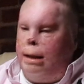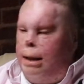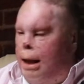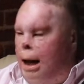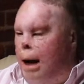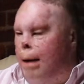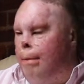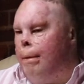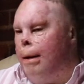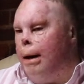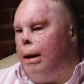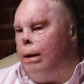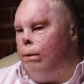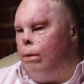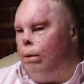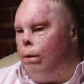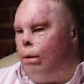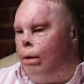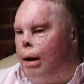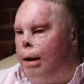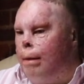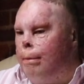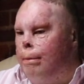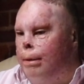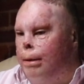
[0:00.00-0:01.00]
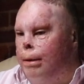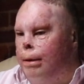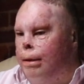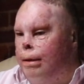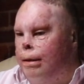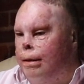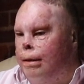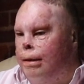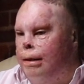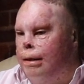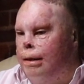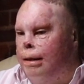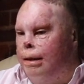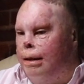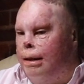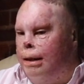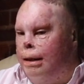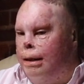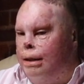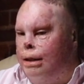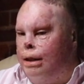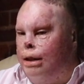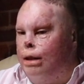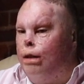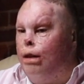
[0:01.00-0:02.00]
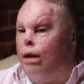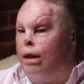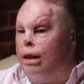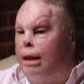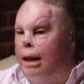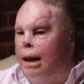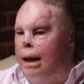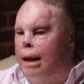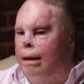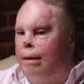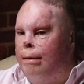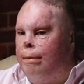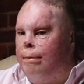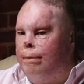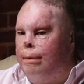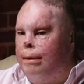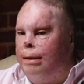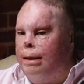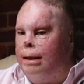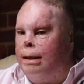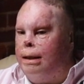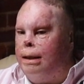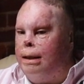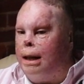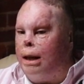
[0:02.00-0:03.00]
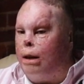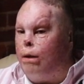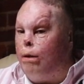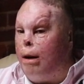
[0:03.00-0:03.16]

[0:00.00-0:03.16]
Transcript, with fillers: she got back to her grandpa and she looked at him and she said,